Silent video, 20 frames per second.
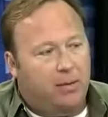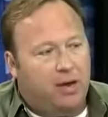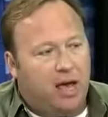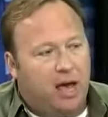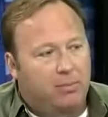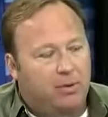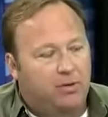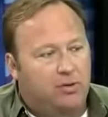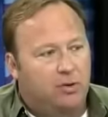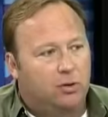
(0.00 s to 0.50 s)
kept
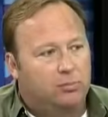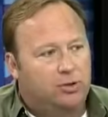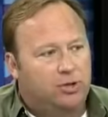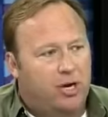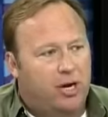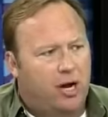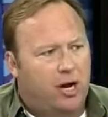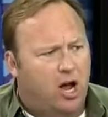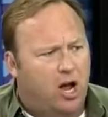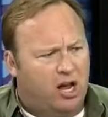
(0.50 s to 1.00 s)
coming to him
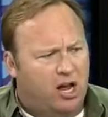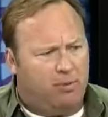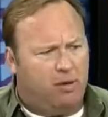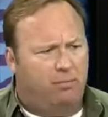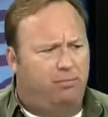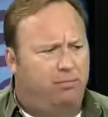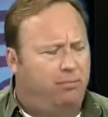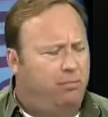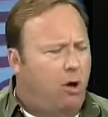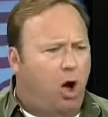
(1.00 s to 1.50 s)
saying, "I'll give
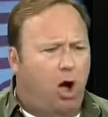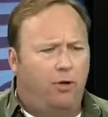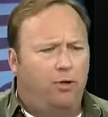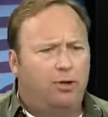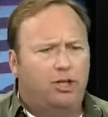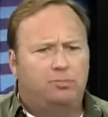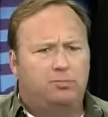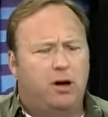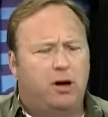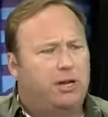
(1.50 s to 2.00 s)
you all
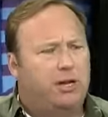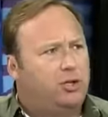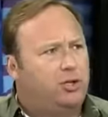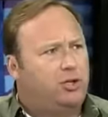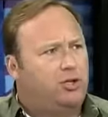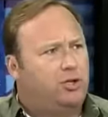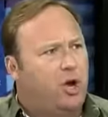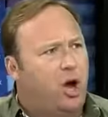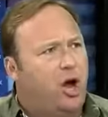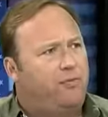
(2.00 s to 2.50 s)
this money.
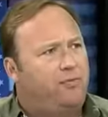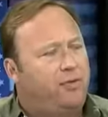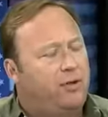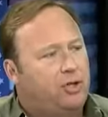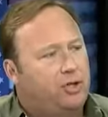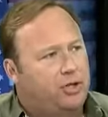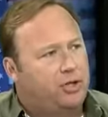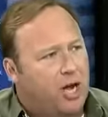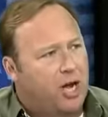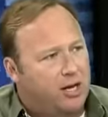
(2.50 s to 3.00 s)
Just saw off
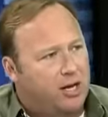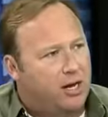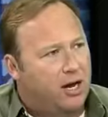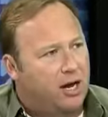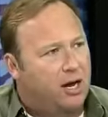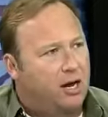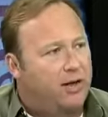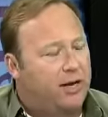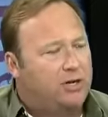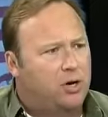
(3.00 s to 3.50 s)
this
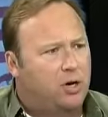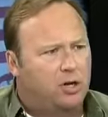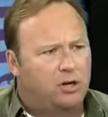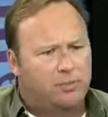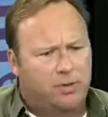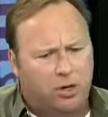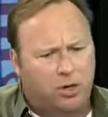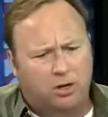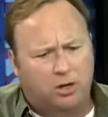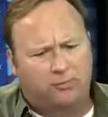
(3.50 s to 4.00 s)
shotgun." And they told
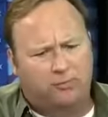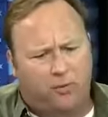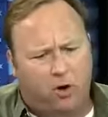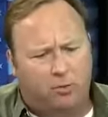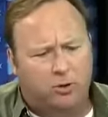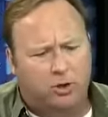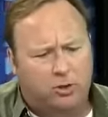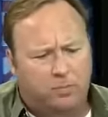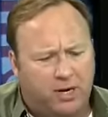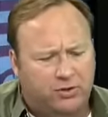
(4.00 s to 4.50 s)
him, "You're a
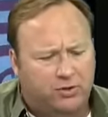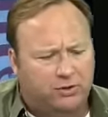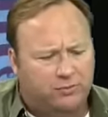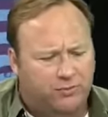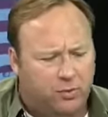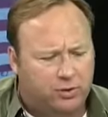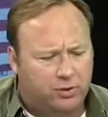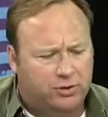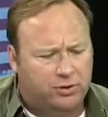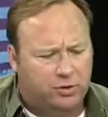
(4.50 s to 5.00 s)
former Special
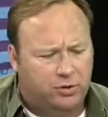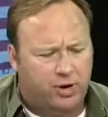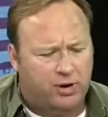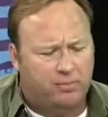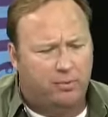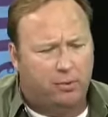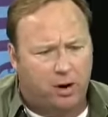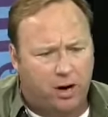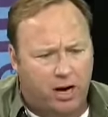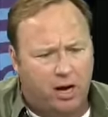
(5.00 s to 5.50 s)
Forces
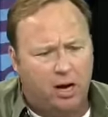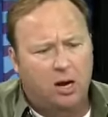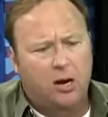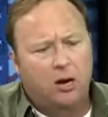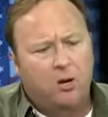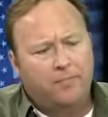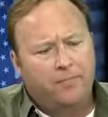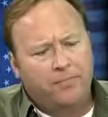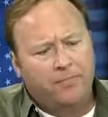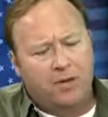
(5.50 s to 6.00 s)
Green Beret."
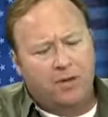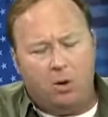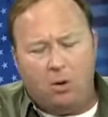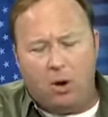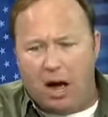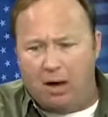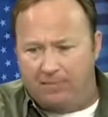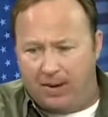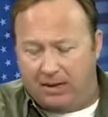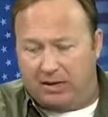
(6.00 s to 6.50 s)

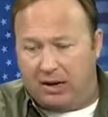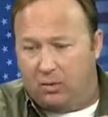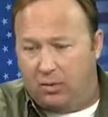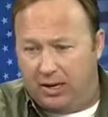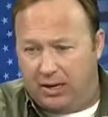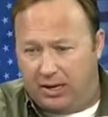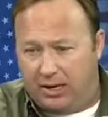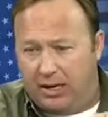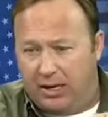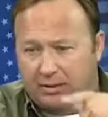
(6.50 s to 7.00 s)
In fact, I
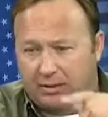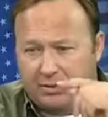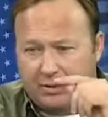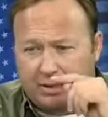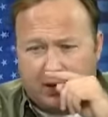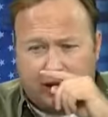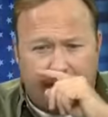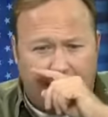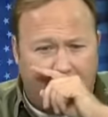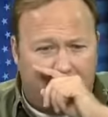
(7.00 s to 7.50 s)
want to get
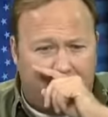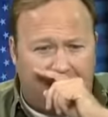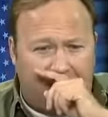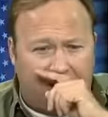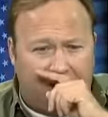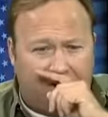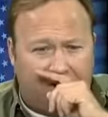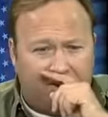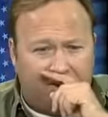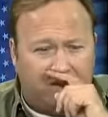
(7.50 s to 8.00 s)
him
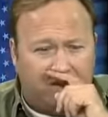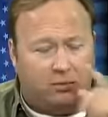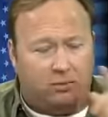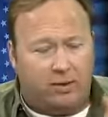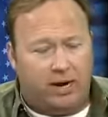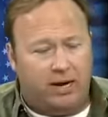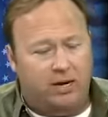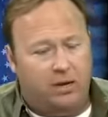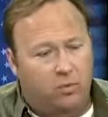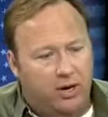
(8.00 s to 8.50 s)
back on the show,
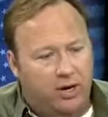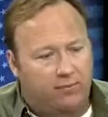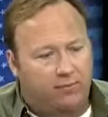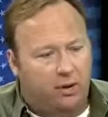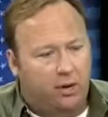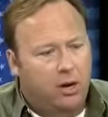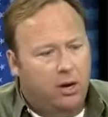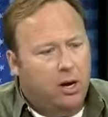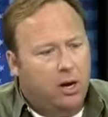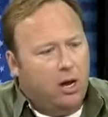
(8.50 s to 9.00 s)
Randy
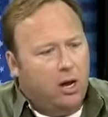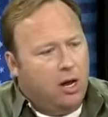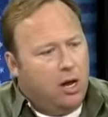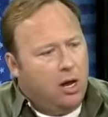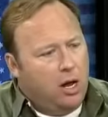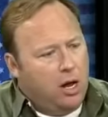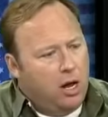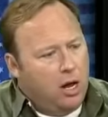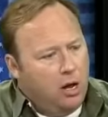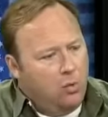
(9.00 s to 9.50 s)
Weaver.
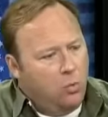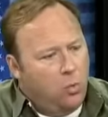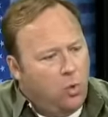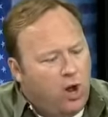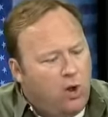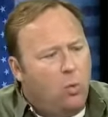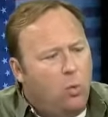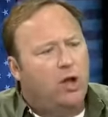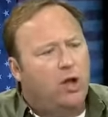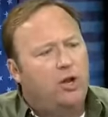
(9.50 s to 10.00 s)

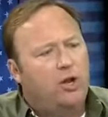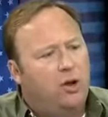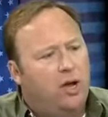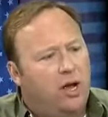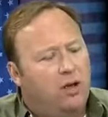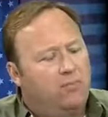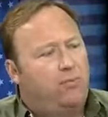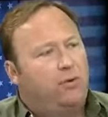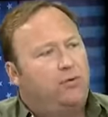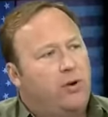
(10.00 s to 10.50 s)
"We want you
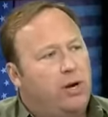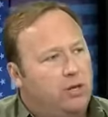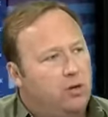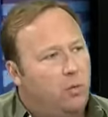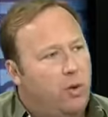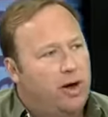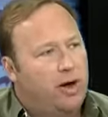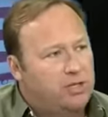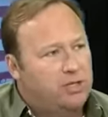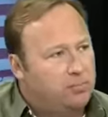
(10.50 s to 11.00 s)
to infiltrate
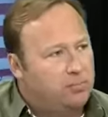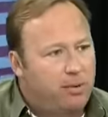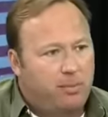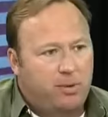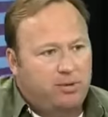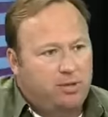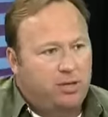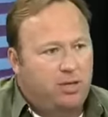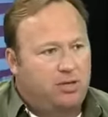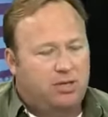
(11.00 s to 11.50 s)
the white
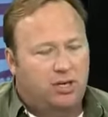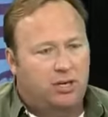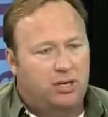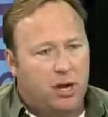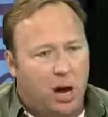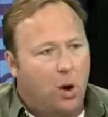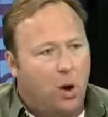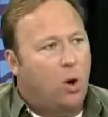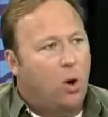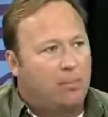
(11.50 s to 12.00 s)
supremacists." He said,
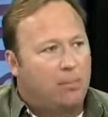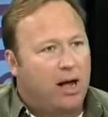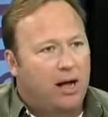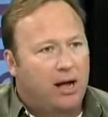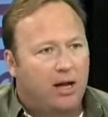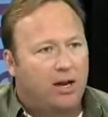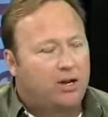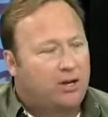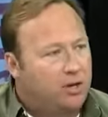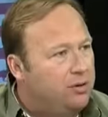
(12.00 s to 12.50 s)
"No, I'm
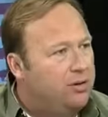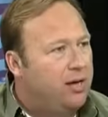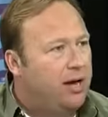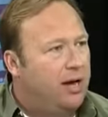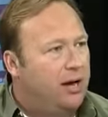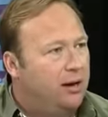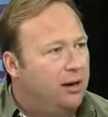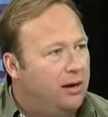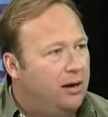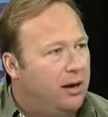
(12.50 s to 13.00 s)
not going to do
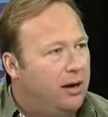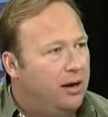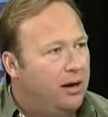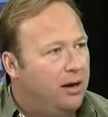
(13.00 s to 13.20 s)
that."